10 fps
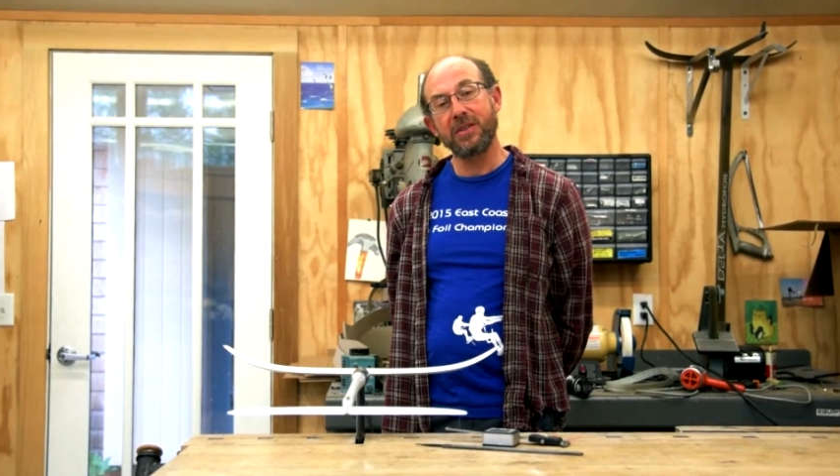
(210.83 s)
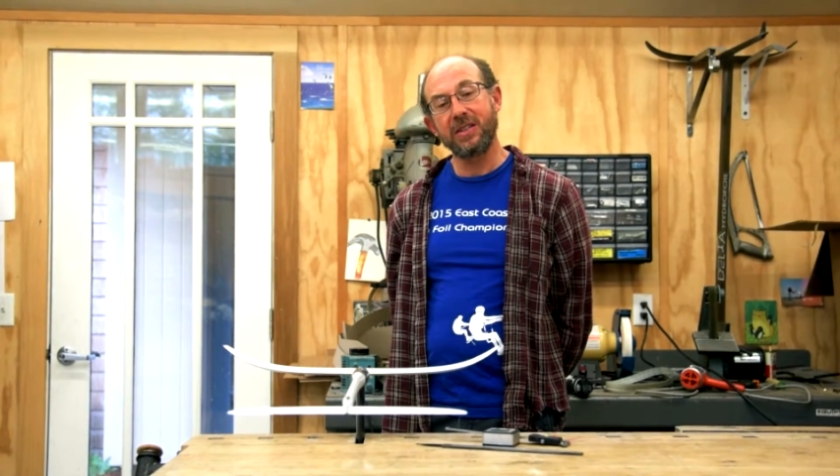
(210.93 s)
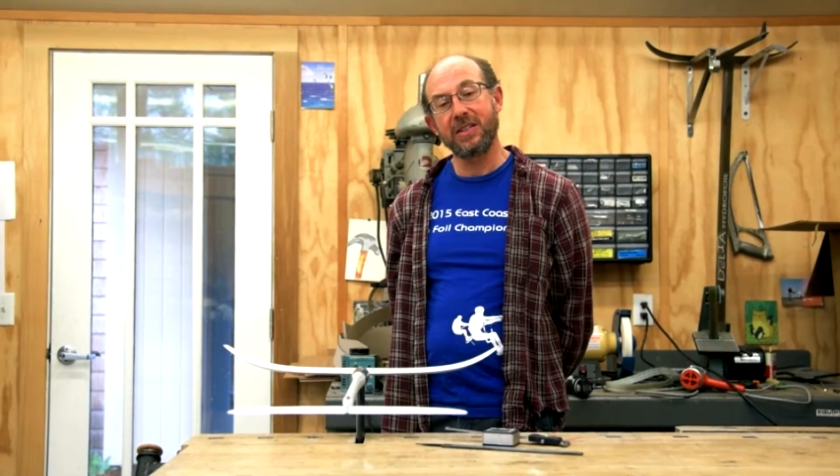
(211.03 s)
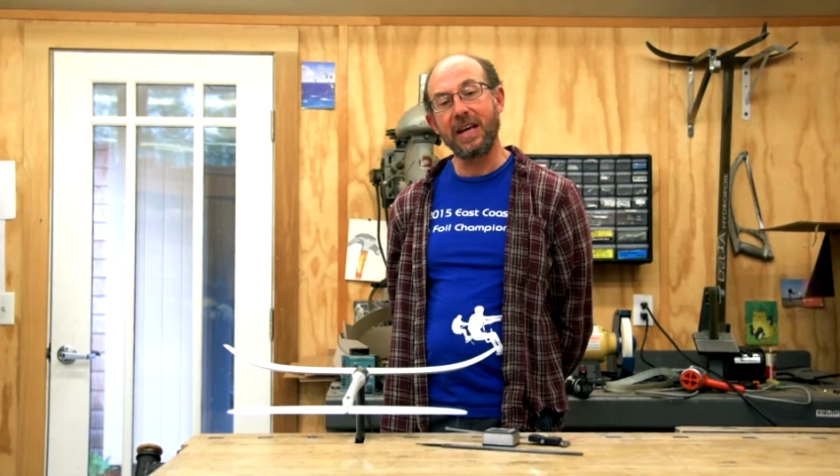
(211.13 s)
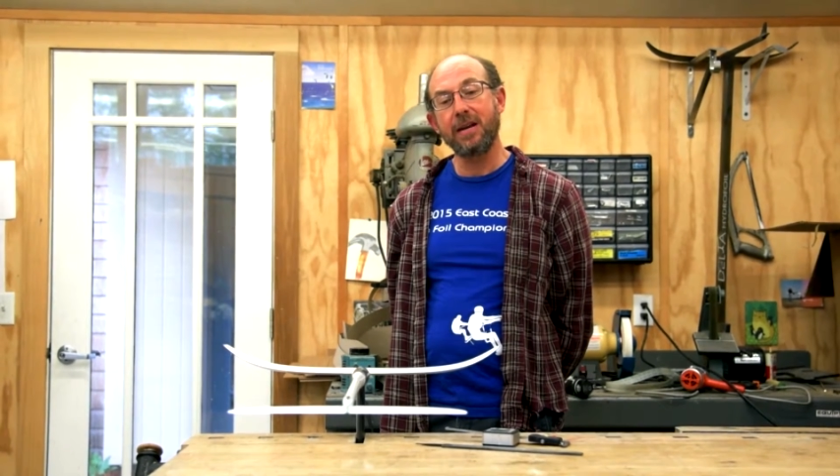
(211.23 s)

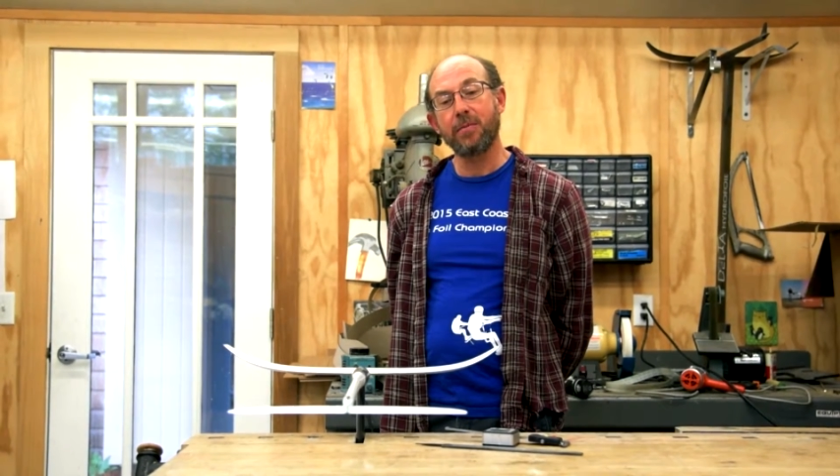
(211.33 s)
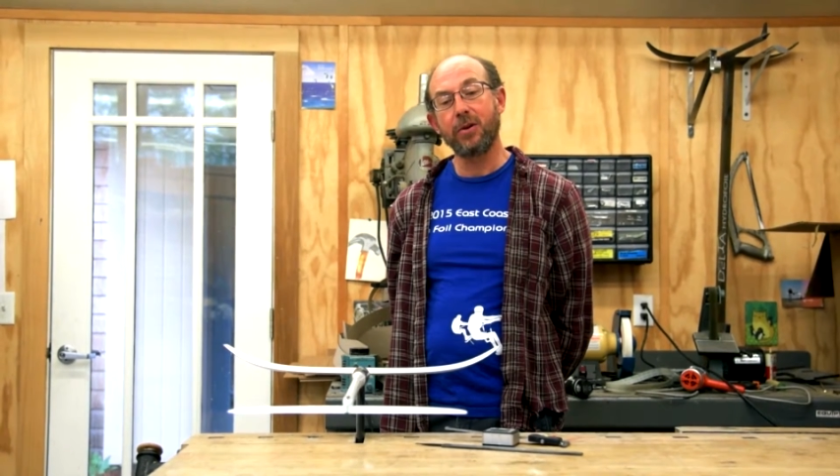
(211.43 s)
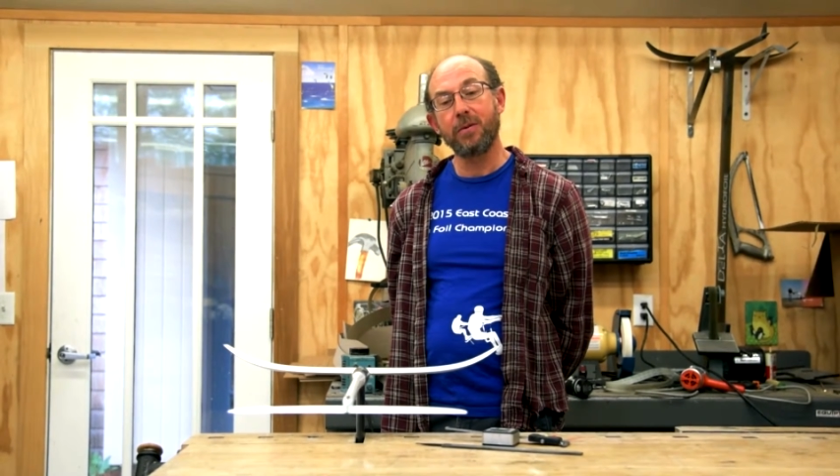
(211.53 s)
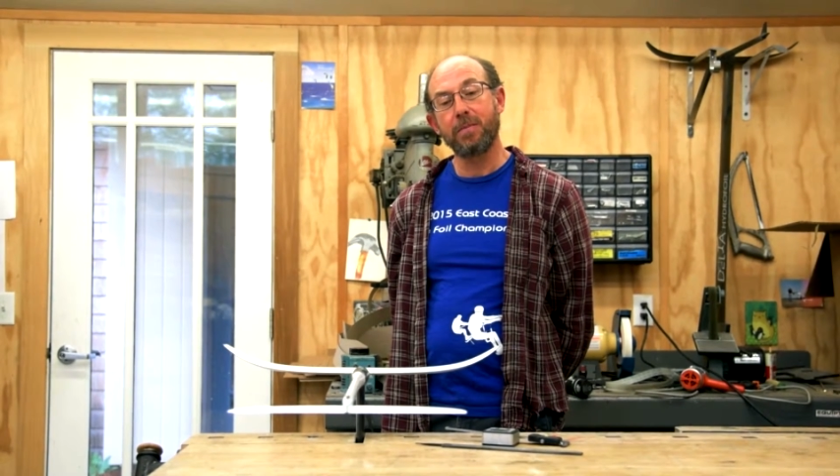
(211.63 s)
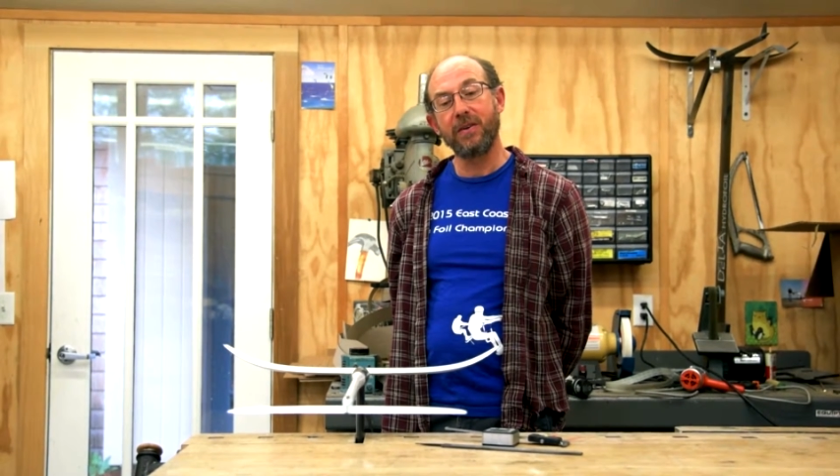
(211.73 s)

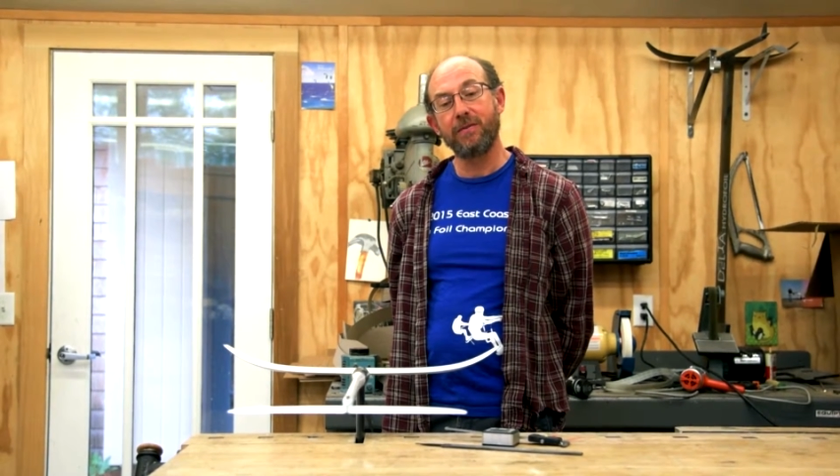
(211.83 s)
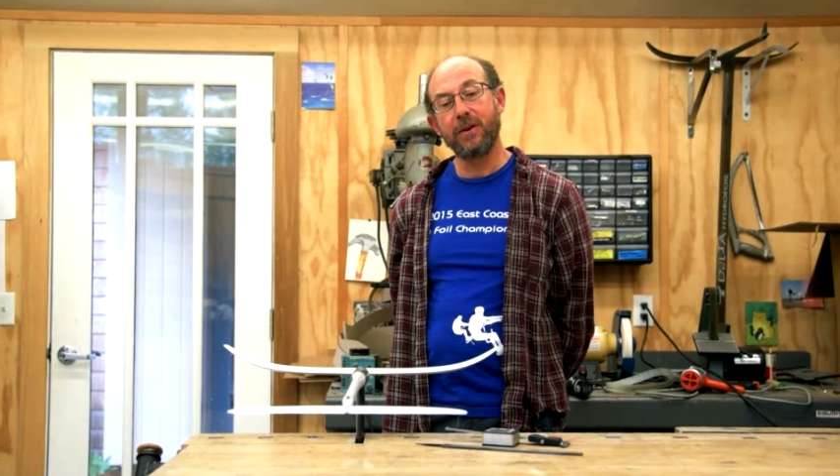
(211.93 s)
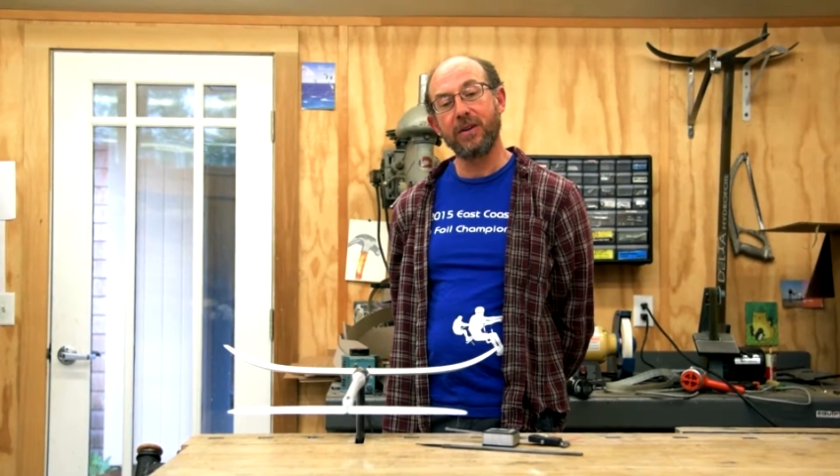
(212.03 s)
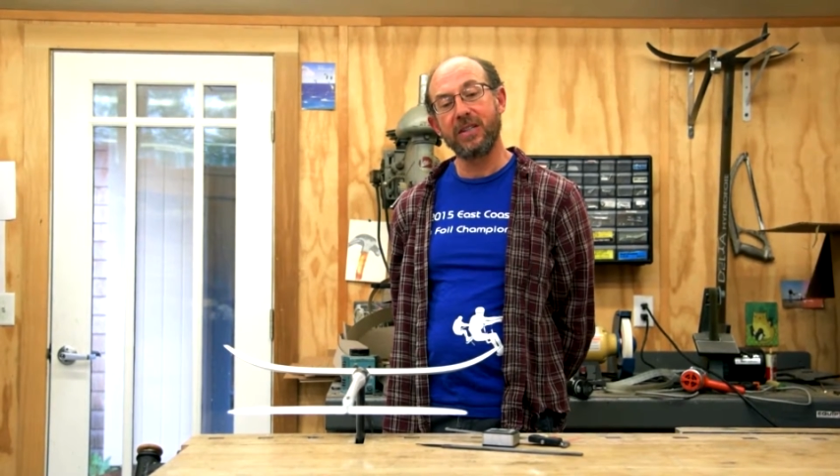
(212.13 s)
stable but very